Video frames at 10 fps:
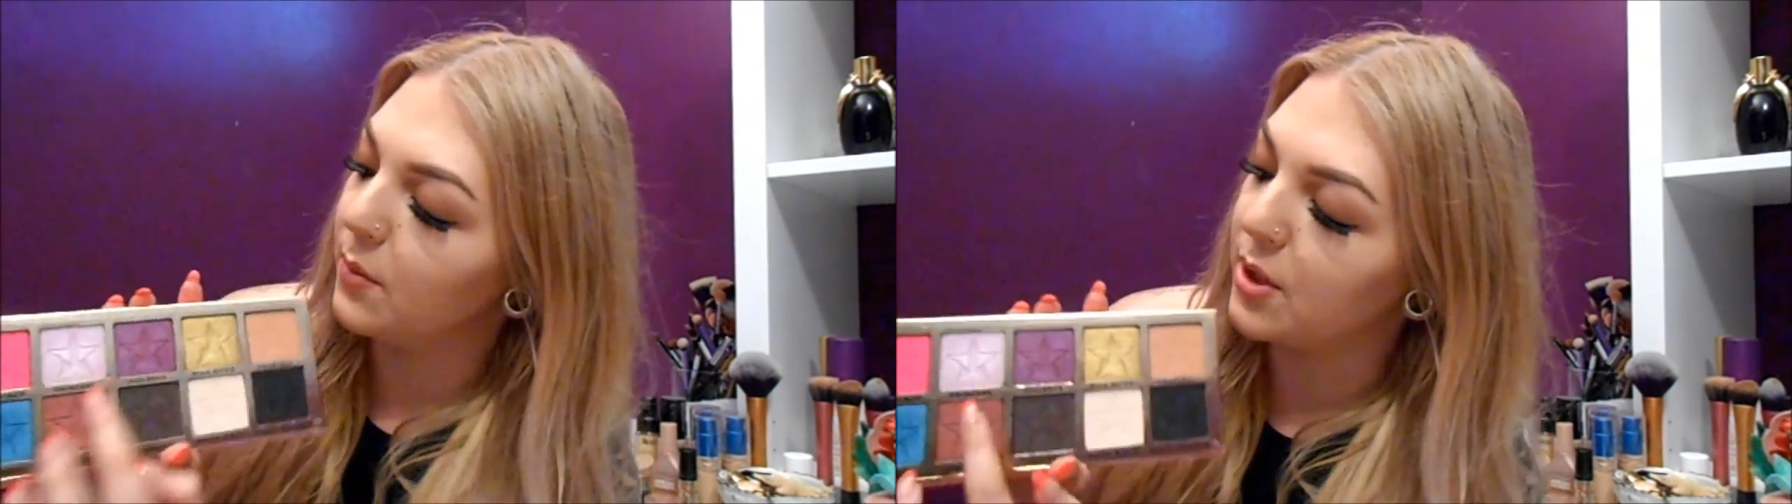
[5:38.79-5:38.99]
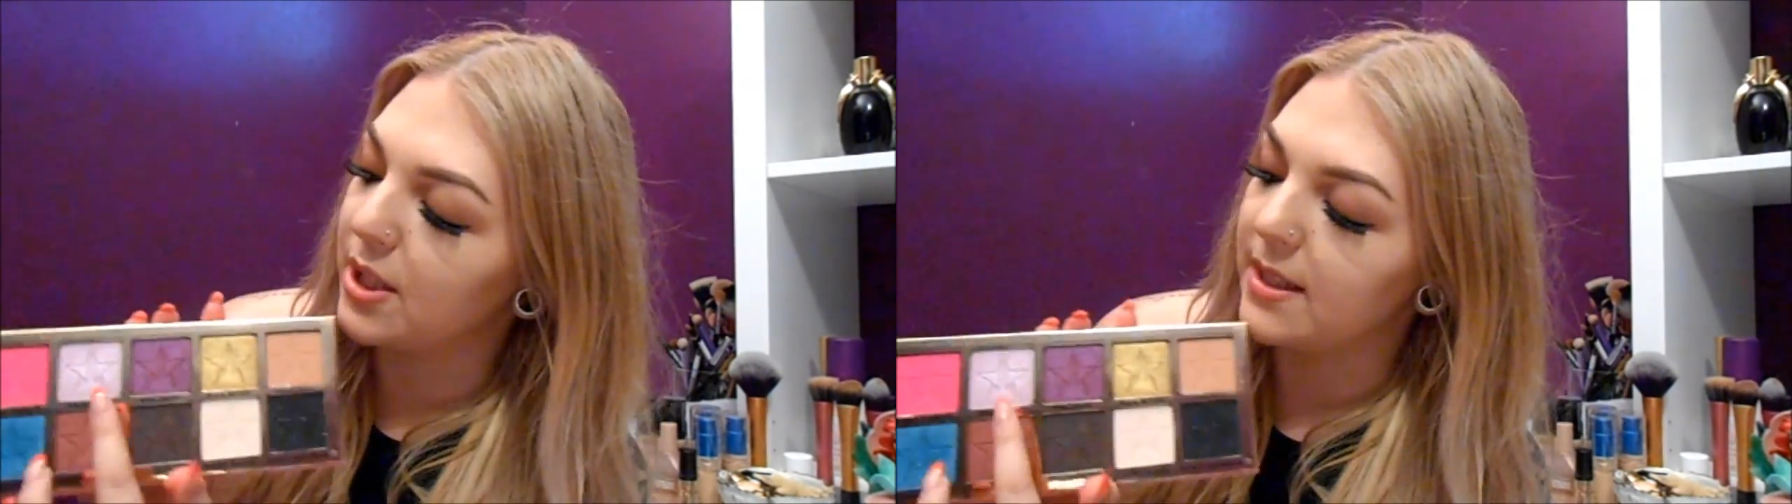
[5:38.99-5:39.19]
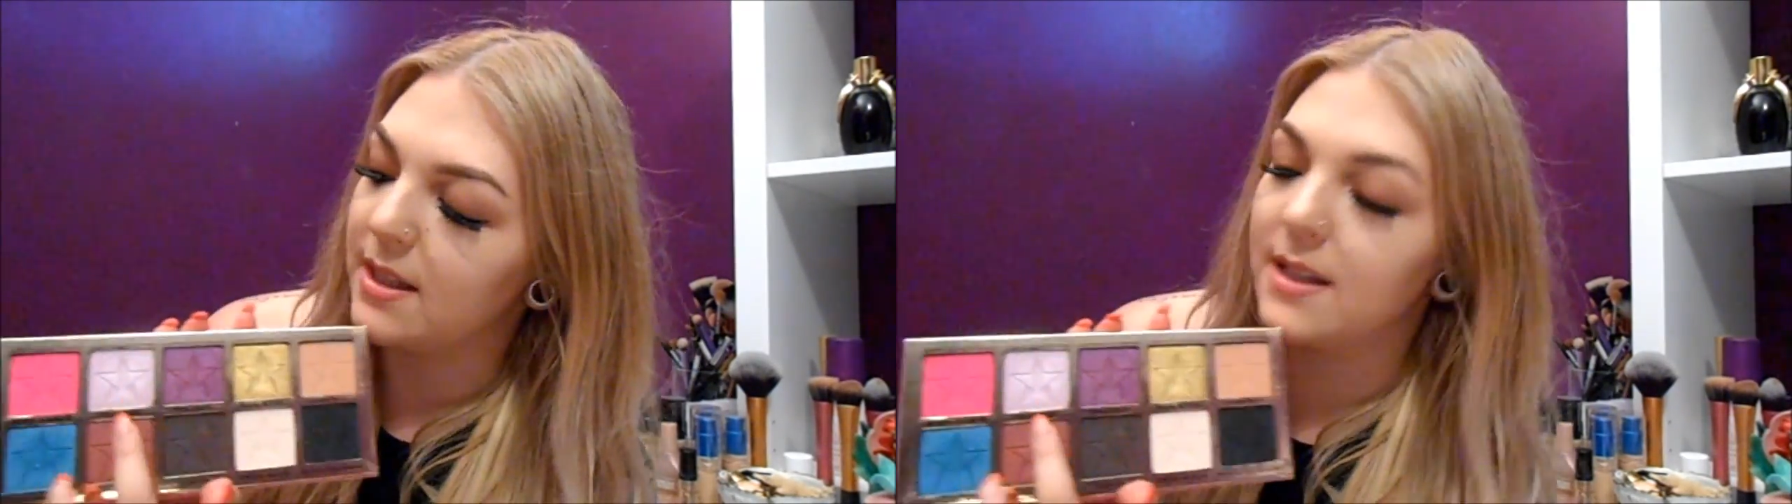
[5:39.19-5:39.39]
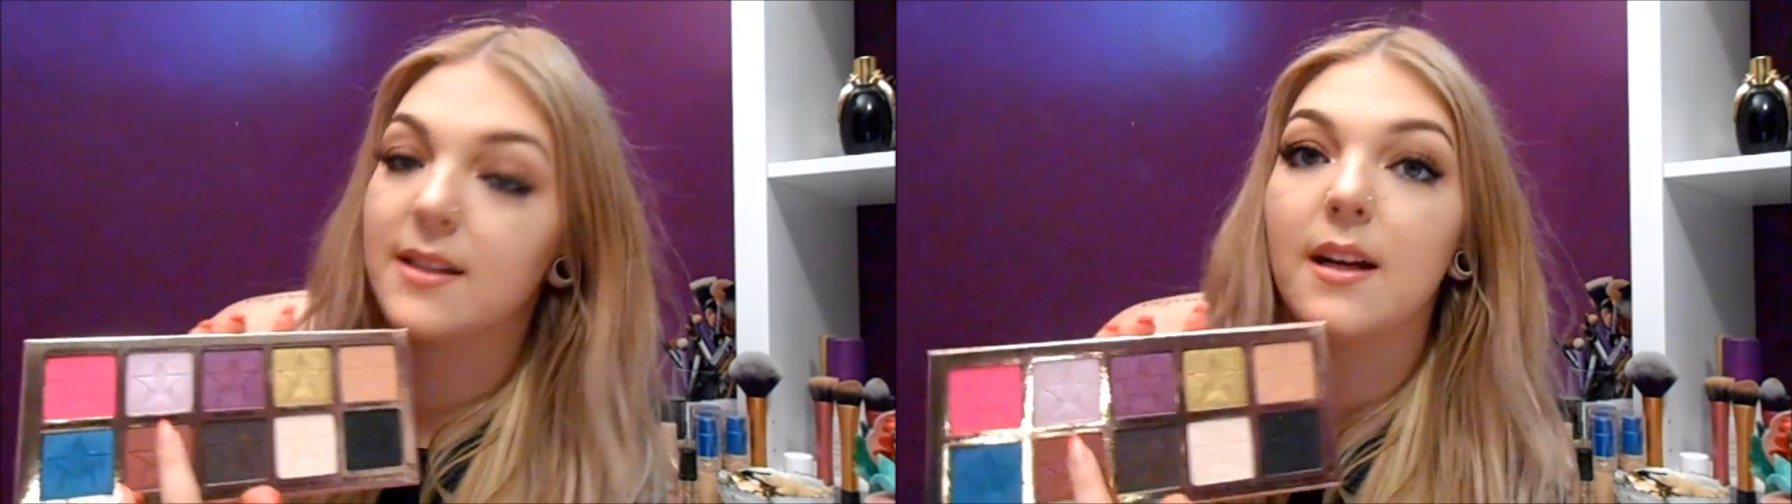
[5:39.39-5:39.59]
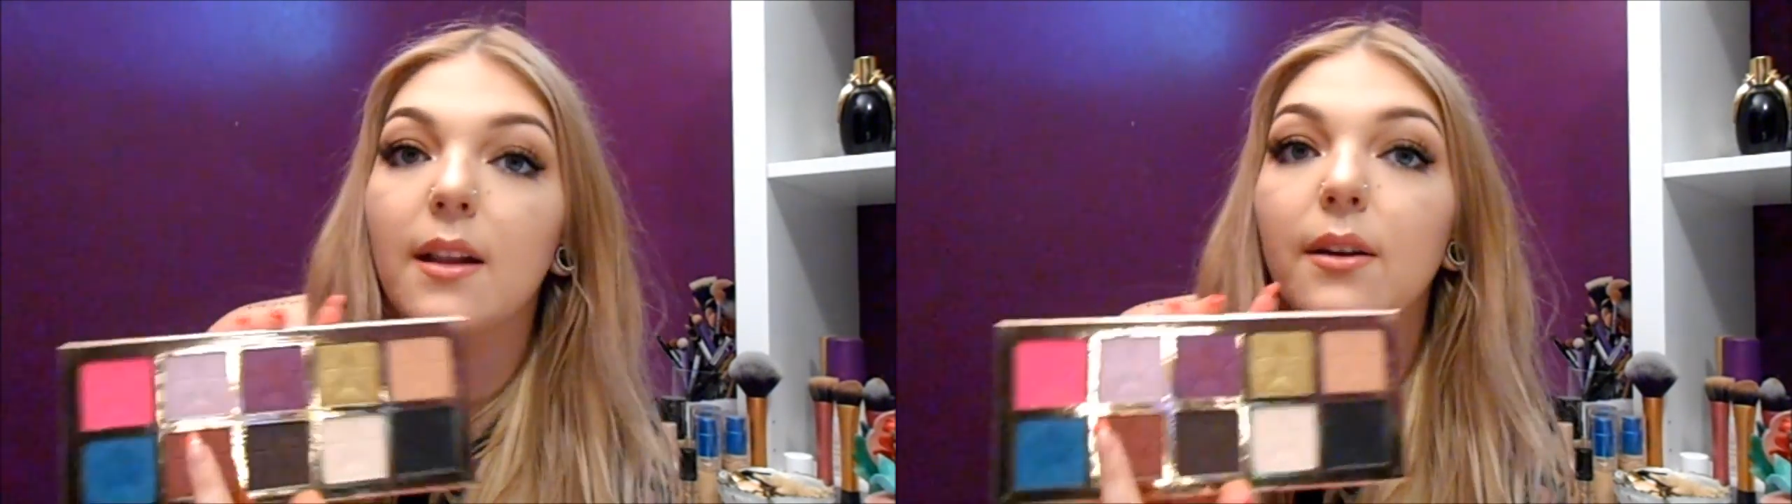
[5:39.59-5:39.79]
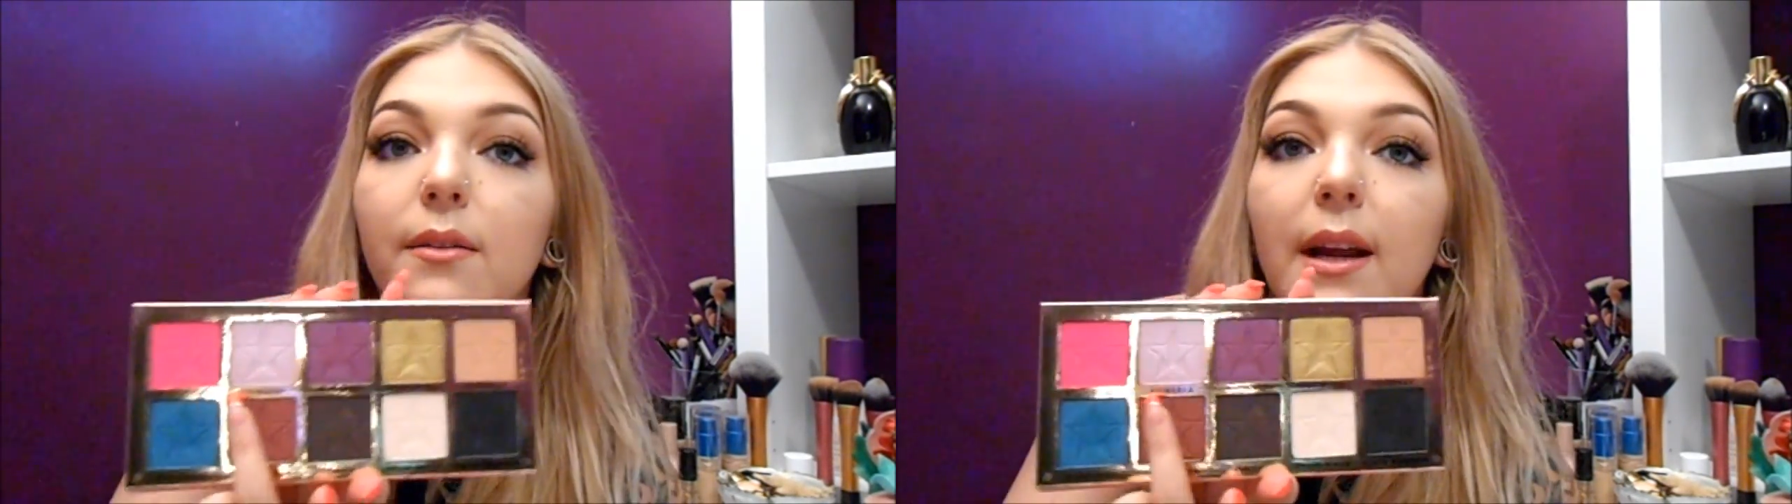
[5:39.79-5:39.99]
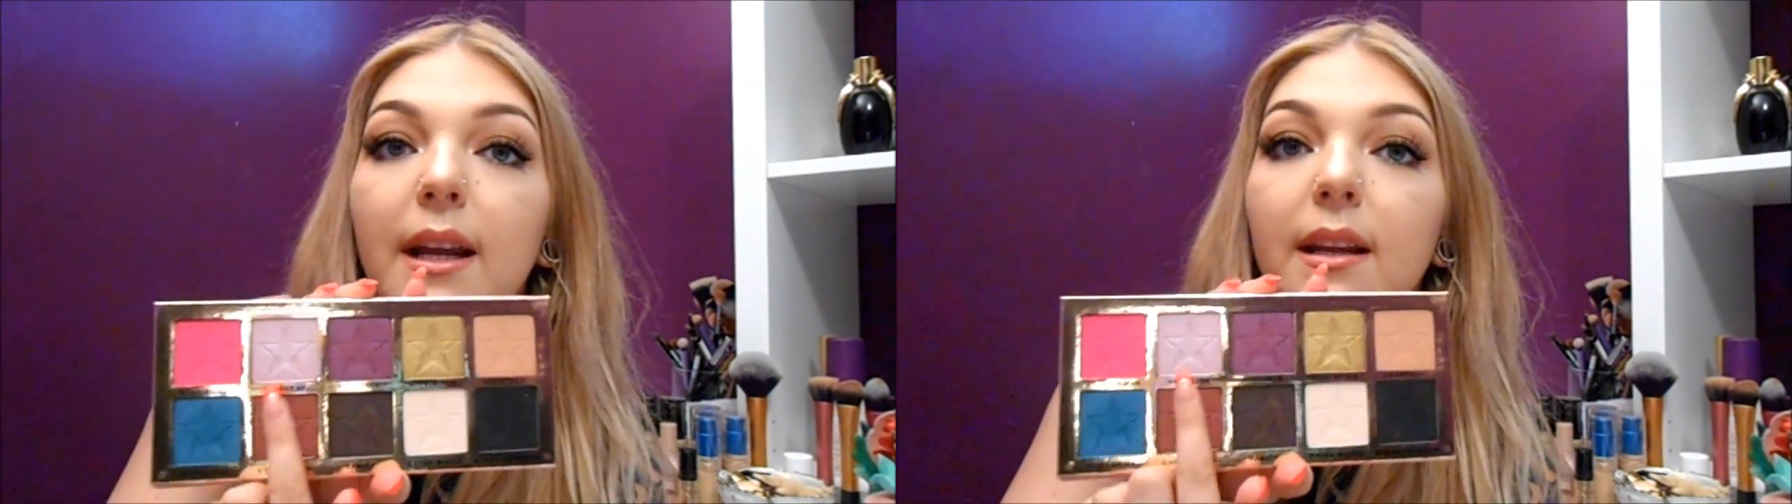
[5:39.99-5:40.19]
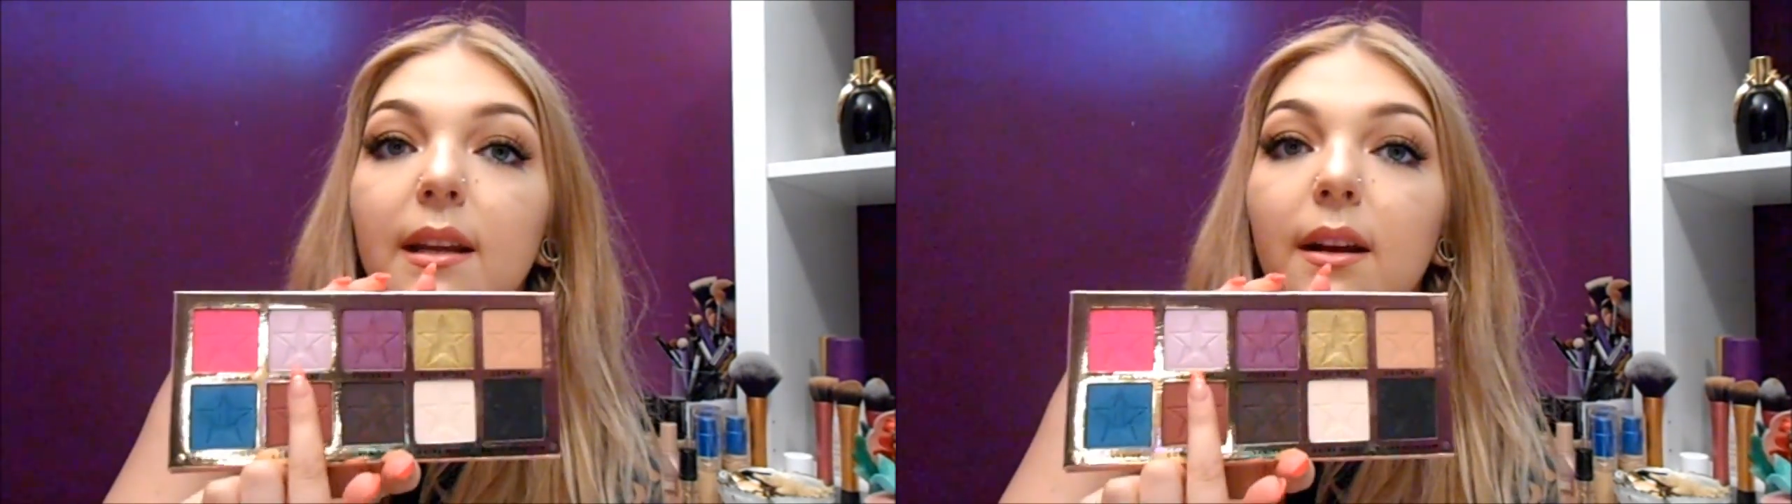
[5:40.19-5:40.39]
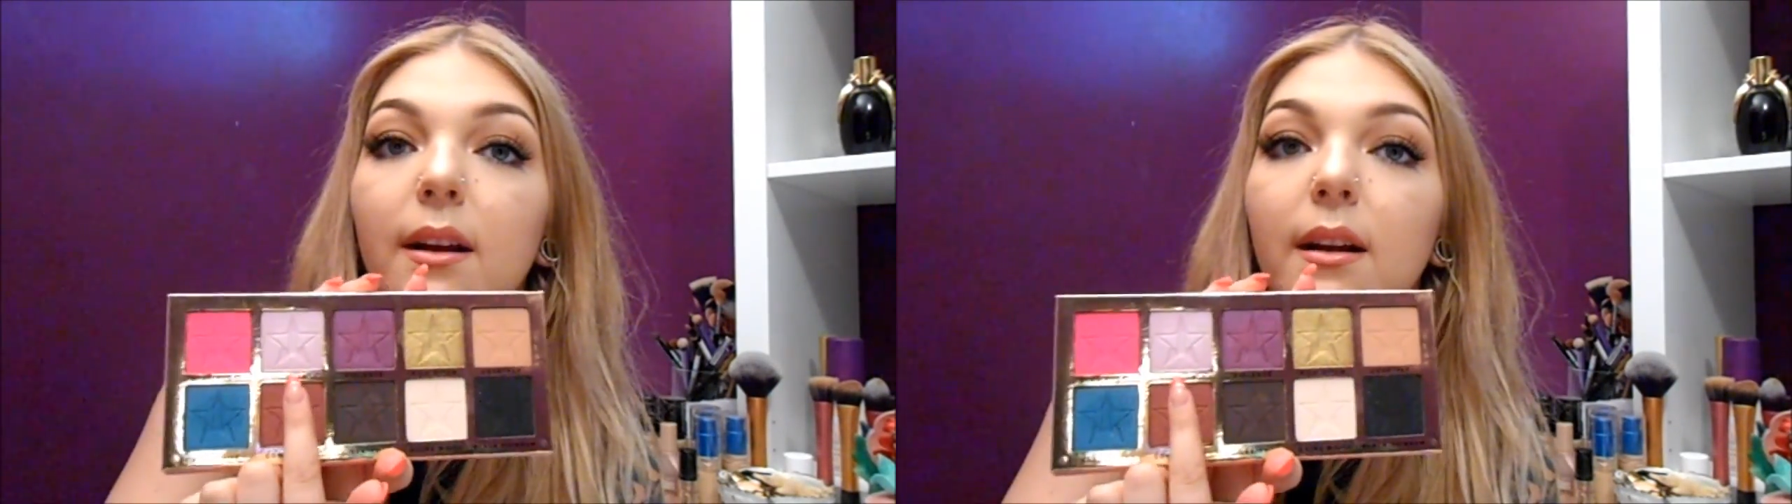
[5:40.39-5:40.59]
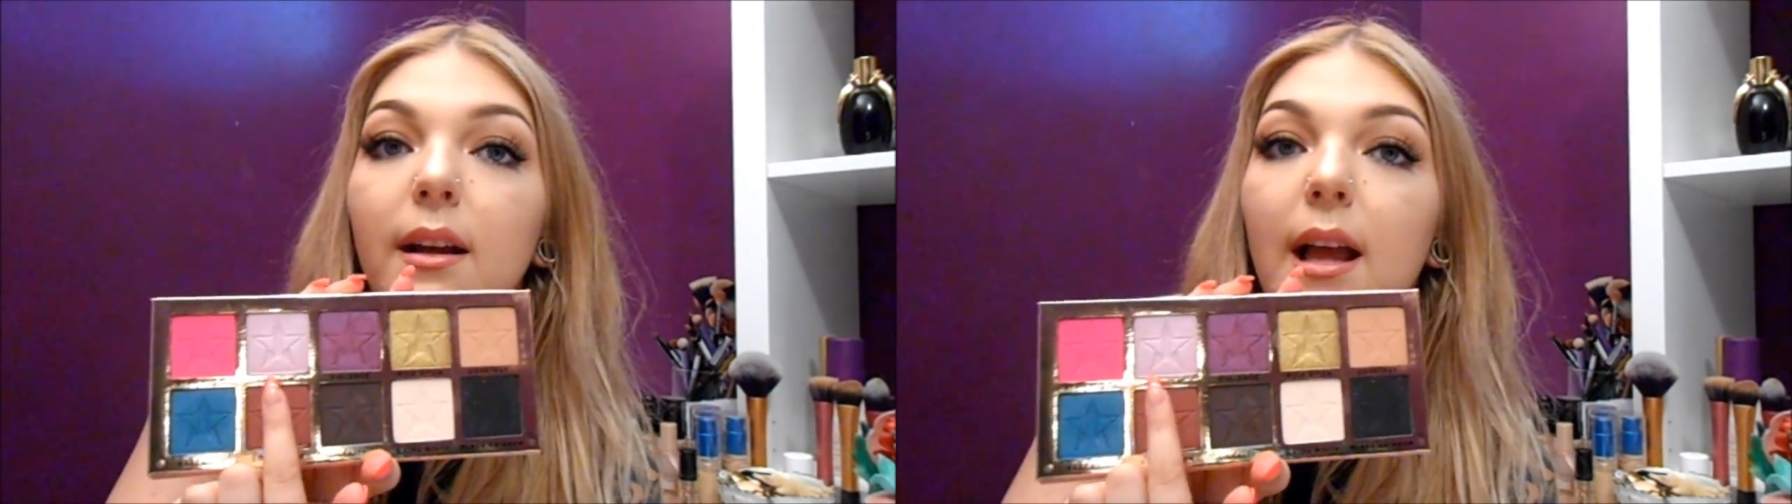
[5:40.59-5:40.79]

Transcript: which is this color right here.